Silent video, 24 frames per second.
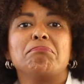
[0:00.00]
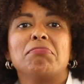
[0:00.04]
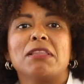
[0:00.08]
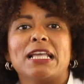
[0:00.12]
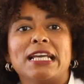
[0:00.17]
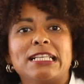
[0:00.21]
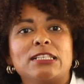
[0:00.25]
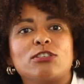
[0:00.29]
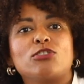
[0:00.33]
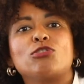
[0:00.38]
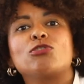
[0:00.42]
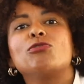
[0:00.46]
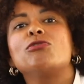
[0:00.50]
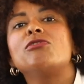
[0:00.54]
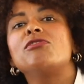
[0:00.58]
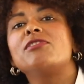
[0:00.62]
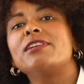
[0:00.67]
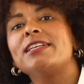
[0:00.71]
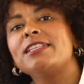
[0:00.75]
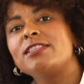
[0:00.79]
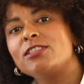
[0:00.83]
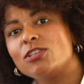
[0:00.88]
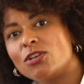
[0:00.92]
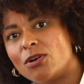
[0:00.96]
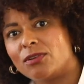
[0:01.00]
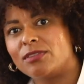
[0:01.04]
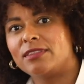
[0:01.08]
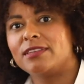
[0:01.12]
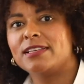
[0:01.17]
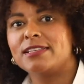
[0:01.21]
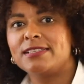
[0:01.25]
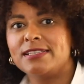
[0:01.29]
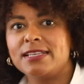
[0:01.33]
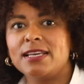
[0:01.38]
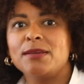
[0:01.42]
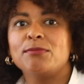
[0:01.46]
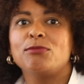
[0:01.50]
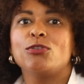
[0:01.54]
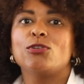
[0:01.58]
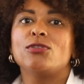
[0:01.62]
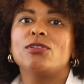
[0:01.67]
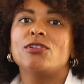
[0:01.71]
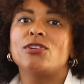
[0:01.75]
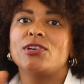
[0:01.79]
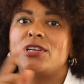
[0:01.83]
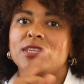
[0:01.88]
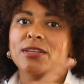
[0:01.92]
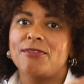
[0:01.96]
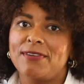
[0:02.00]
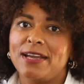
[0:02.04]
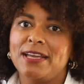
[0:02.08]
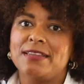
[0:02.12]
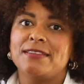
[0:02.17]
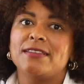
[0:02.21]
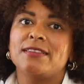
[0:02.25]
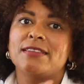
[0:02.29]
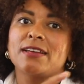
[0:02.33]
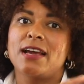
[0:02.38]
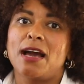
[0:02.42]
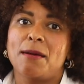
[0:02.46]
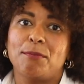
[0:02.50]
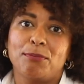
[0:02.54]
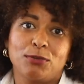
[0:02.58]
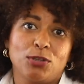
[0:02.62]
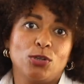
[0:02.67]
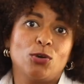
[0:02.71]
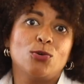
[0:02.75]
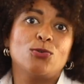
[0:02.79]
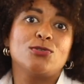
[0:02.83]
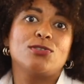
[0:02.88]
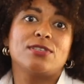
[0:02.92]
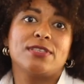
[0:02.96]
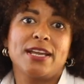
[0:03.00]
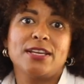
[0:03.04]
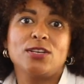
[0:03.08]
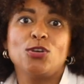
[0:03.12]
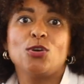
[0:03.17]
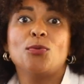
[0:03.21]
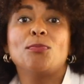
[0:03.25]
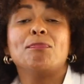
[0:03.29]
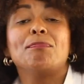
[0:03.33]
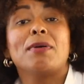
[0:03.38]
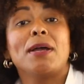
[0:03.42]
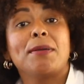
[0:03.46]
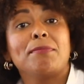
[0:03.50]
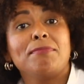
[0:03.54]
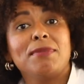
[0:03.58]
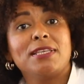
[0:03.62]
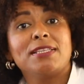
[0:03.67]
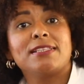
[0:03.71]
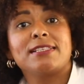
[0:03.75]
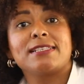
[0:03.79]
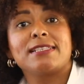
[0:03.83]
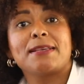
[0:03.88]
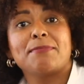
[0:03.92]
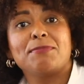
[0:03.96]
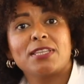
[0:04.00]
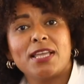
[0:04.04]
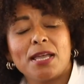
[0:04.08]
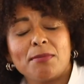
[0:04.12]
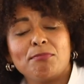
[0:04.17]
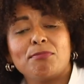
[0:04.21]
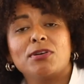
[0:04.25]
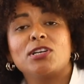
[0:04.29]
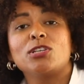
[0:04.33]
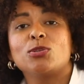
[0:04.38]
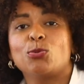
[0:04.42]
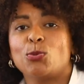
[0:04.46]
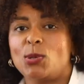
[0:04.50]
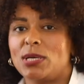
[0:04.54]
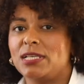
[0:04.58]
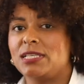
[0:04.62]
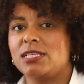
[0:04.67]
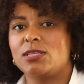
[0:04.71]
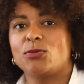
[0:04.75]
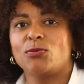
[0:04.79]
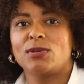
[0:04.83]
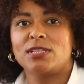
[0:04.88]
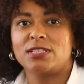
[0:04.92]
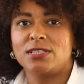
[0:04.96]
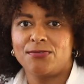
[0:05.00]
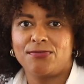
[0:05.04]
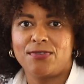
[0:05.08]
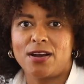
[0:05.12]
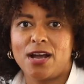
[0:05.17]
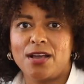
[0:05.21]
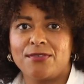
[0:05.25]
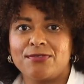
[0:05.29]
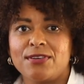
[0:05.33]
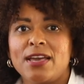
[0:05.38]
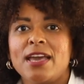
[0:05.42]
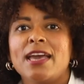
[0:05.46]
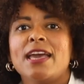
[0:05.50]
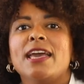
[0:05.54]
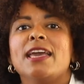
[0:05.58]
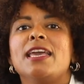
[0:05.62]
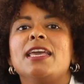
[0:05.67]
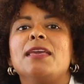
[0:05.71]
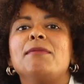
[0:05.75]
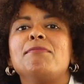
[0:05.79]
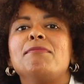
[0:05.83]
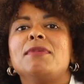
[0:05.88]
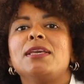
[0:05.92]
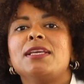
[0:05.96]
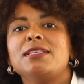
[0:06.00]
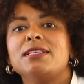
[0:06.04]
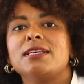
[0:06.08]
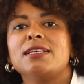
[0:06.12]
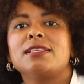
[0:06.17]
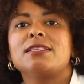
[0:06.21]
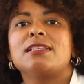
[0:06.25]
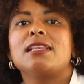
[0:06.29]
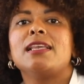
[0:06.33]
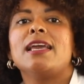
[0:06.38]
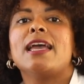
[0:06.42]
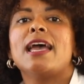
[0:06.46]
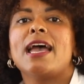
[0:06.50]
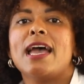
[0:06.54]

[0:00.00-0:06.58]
plans to return the team to the renovated Camp Nou stadium by mid-September 2025, immediately